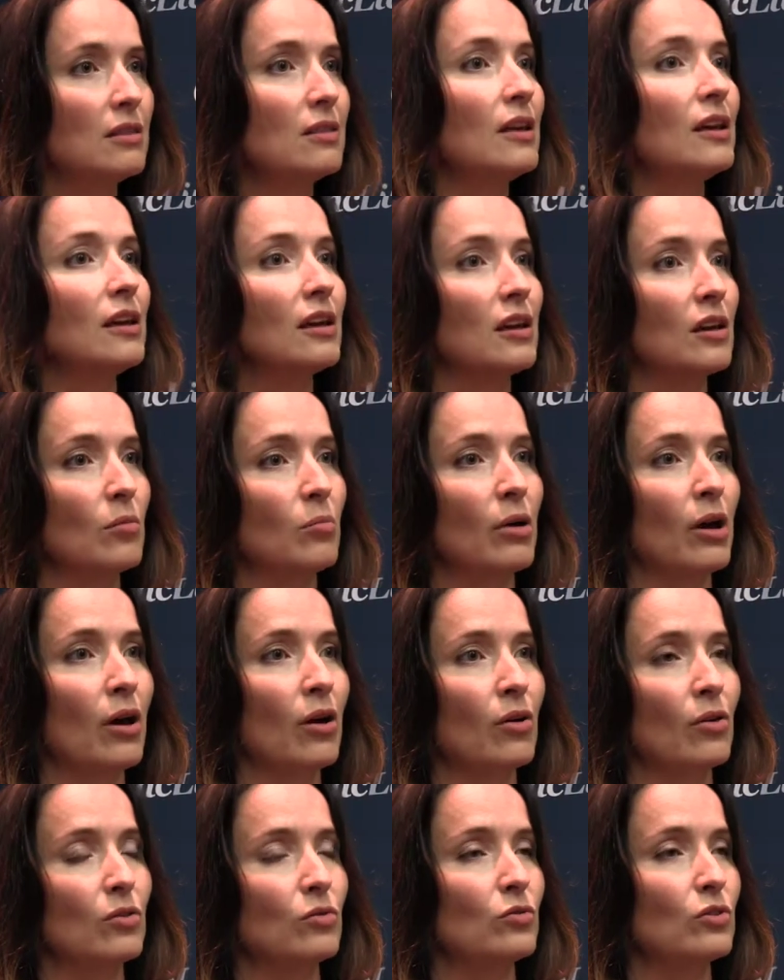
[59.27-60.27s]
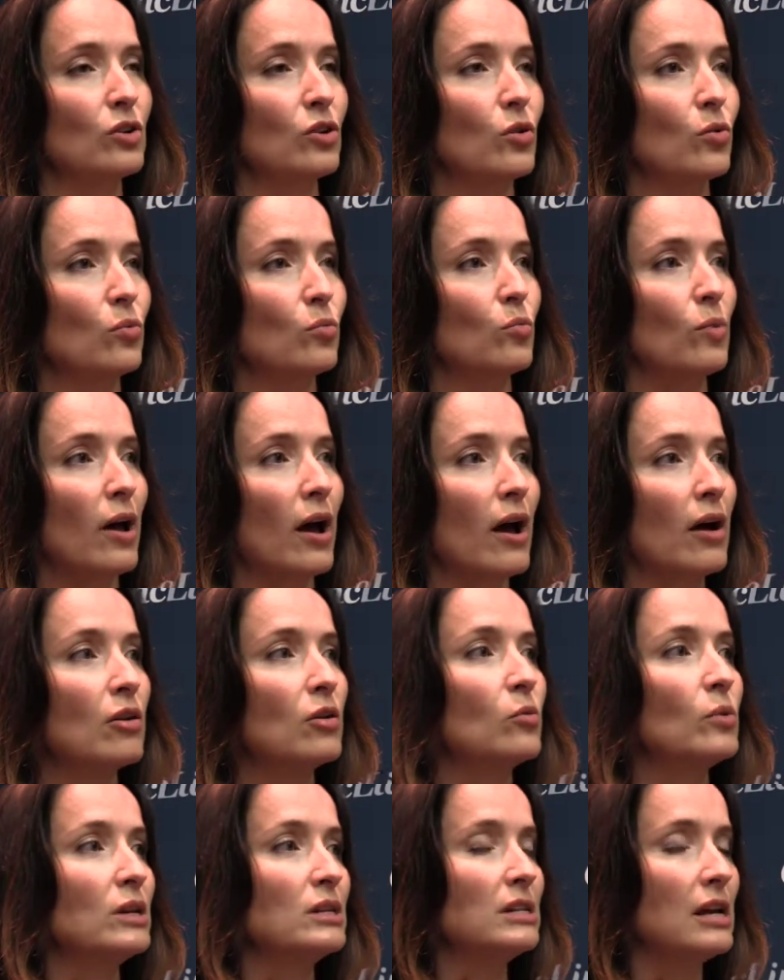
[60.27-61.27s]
thinking about, you know, how do we